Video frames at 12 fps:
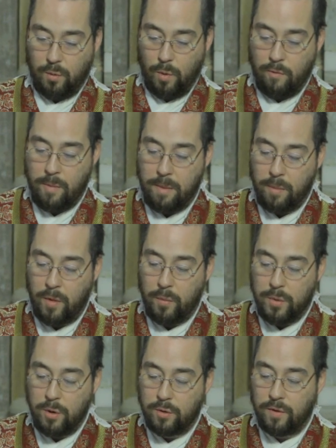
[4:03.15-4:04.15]
We remember the
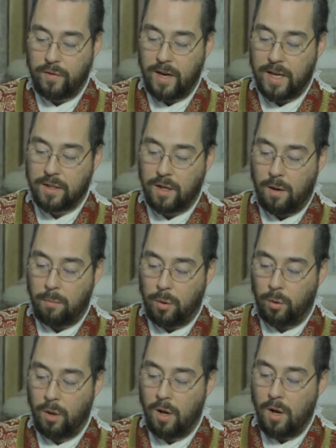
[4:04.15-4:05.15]
beautiful
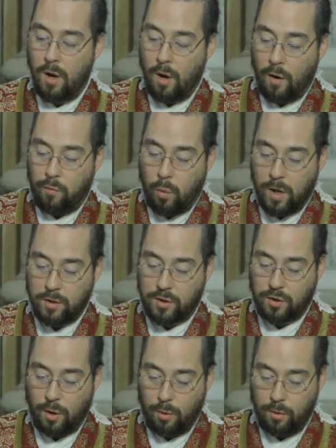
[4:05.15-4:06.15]
example of one
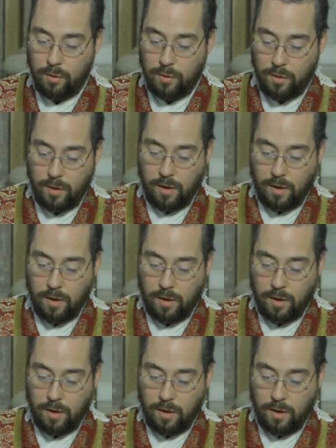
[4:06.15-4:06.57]
soul,